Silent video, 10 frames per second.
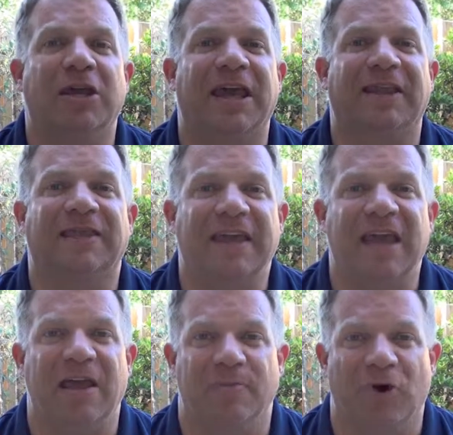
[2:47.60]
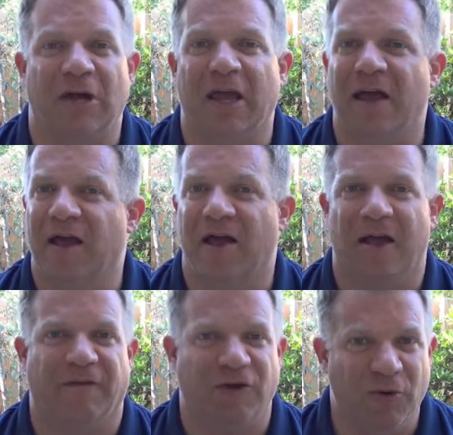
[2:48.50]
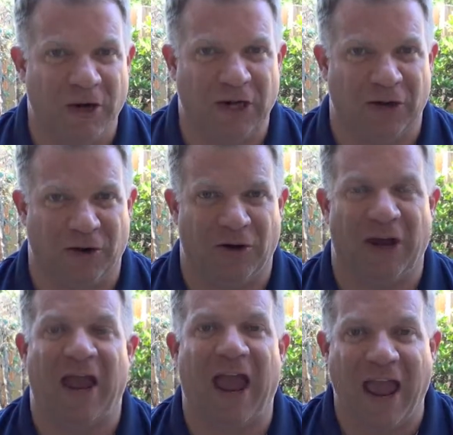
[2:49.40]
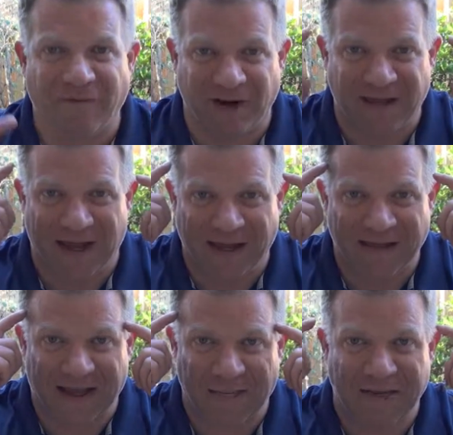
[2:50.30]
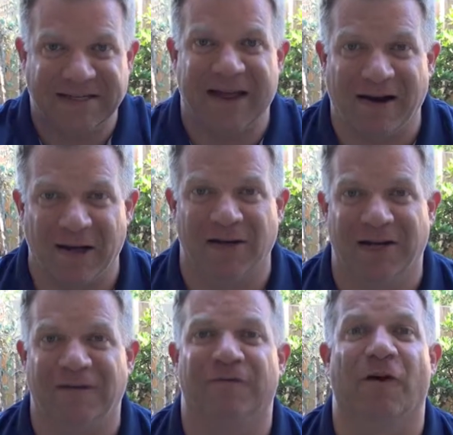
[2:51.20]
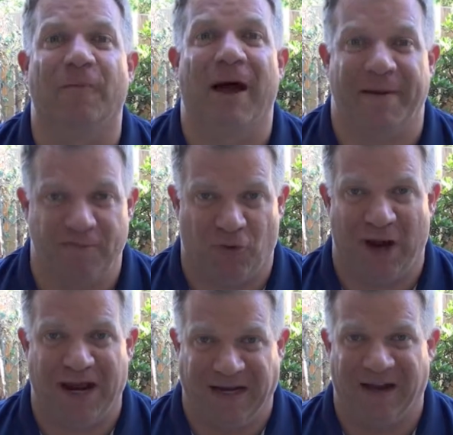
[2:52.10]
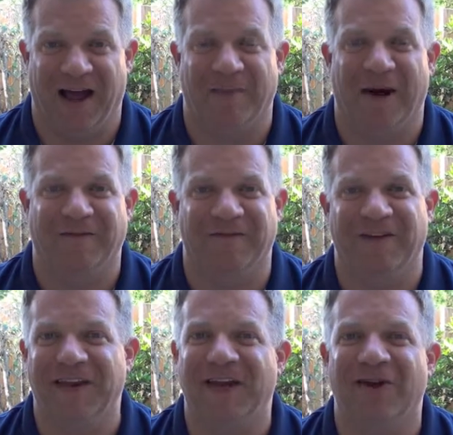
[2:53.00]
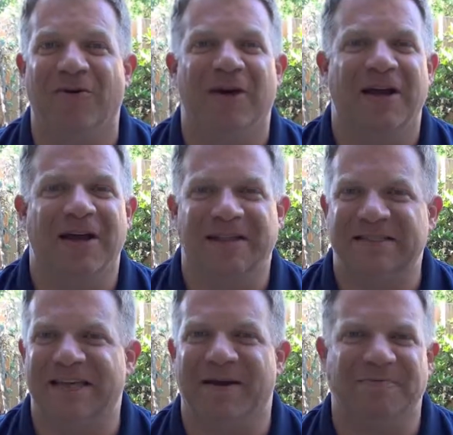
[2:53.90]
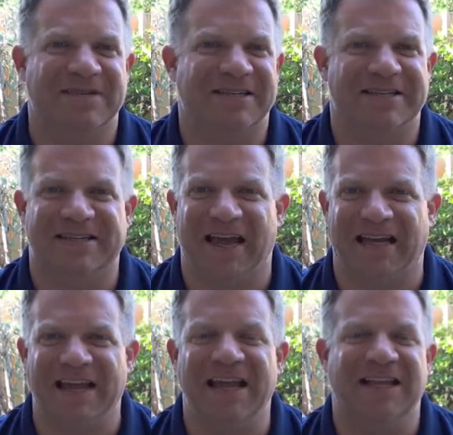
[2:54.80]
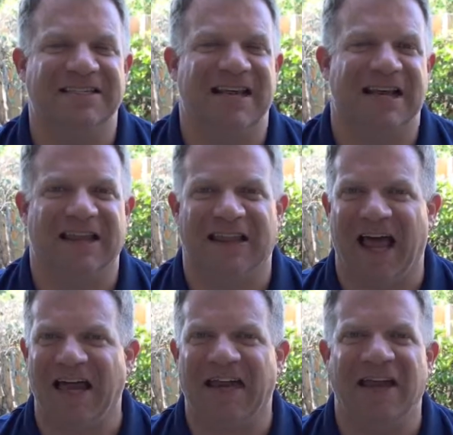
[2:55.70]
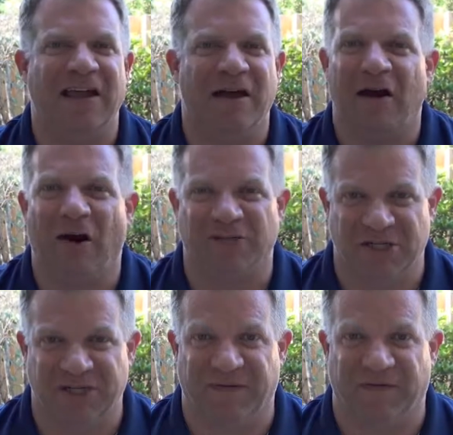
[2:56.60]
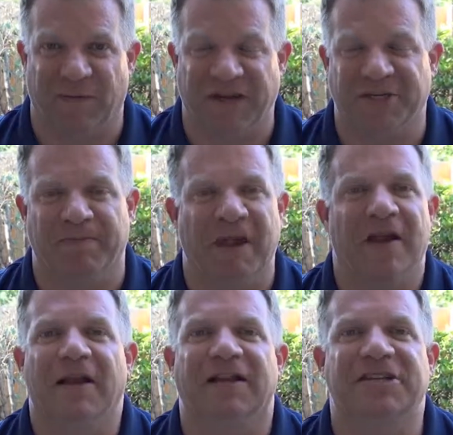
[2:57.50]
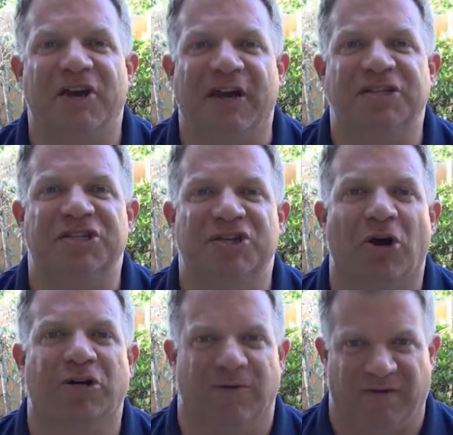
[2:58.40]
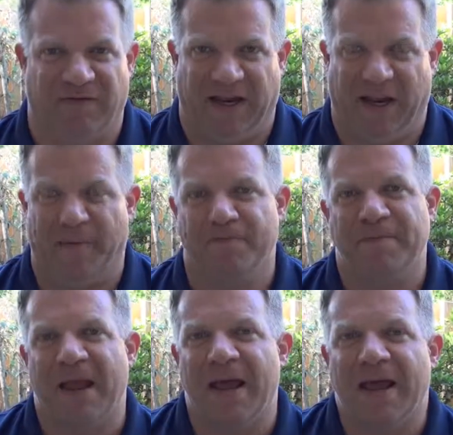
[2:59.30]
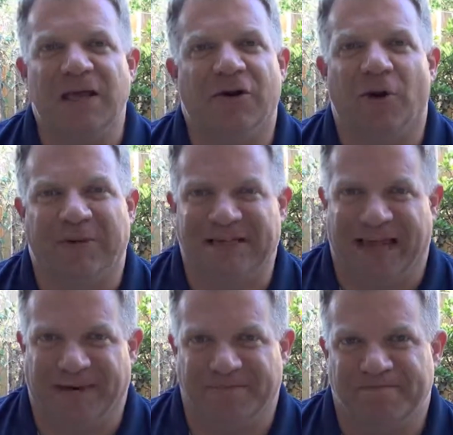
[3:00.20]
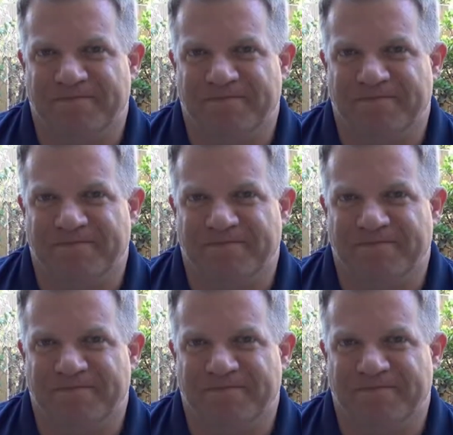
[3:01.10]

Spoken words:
Get the ebook if you want to learn everything that can be downloaded from my brain about video, tips, techniques, lighting, all sorts of information. Let's say you're getting started with video. You don't know what to get.